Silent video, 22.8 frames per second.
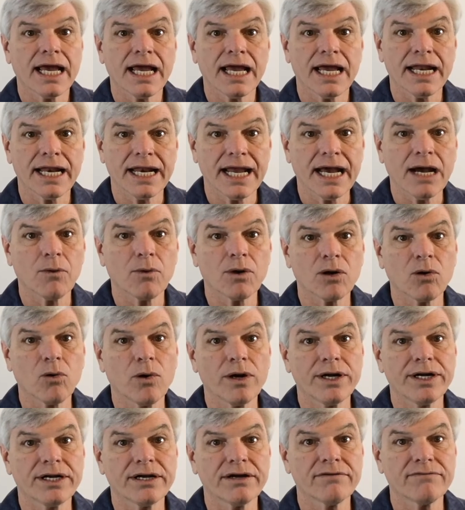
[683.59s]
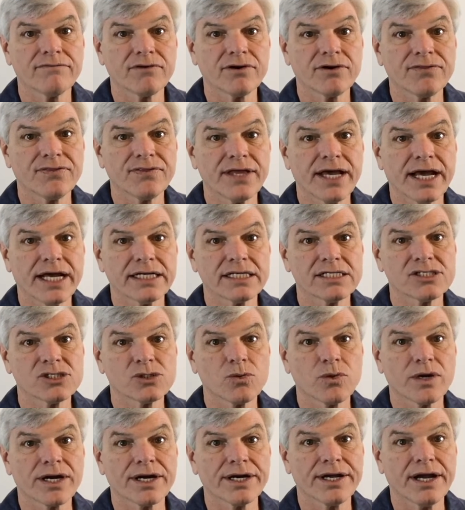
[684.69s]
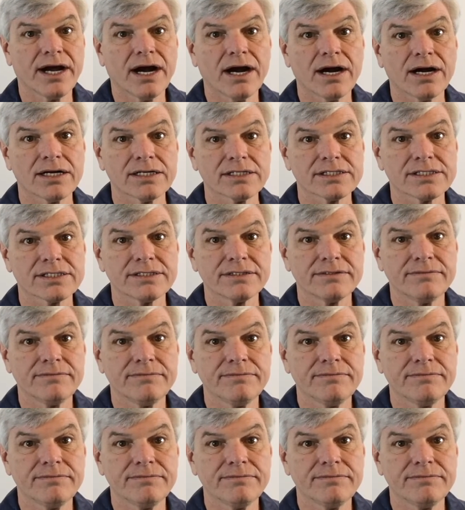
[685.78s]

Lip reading: And now we're going to convert that to square yards.